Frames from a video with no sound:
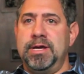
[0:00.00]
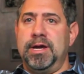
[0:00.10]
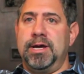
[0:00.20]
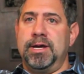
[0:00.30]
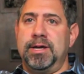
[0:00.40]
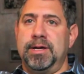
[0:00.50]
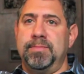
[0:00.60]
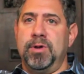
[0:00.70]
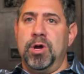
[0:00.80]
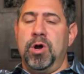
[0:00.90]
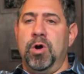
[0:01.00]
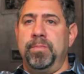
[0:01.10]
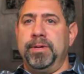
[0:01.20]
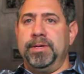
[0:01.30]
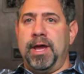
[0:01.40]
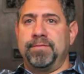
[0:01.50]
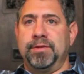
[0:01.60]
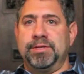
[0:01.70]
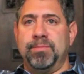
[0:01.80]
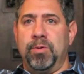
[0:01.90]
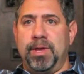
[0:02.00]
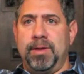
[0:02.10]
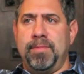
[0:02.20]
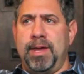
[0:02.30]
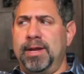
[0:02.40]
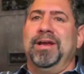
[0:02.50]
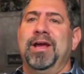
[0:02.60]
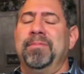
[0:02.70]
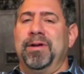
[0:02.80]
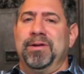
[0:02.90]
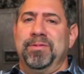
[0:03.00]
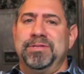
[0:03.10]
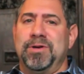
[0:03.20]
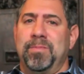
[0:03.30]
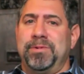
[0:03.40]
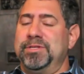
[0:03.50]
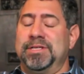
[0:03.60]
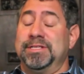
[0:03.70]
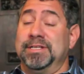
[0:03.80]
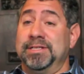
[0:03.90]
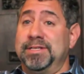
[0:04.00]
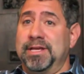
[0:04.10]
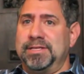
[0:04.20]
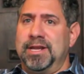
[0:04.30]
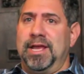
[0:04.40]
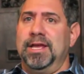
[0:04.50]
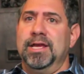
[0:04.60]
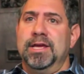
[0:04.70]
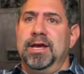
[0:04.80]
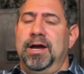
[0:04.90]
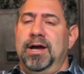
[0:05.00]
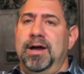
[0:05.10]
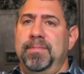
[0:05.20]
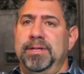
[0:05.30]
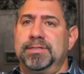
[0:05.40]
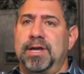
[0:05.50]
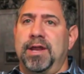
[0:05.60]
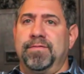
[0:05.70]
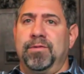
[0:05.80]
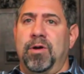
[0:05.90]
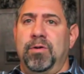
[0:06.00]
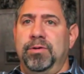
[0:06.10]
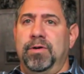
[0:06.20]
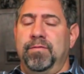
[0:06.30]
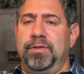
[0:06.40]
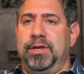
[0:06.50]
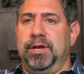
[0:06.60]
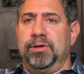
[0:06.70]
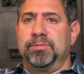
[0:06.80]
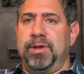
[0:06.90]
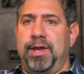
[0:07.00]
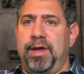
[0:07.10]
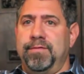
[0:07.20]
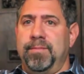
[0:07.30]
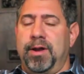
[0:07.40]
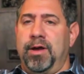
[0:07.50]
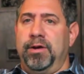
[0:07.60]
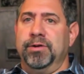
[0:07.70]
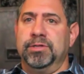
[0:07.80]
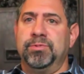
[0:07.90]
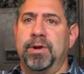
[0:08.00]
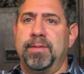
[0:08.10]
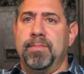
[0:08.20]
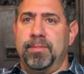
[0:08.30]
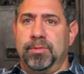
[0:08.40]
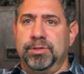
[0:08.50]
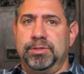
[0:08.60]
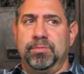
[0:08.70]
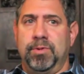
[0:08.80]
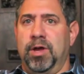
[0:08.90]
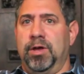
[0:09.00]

Um, opened after the smoking ban, but it was open just as a necessity. Um, it's kind of grown over the years. We have about 120 members. We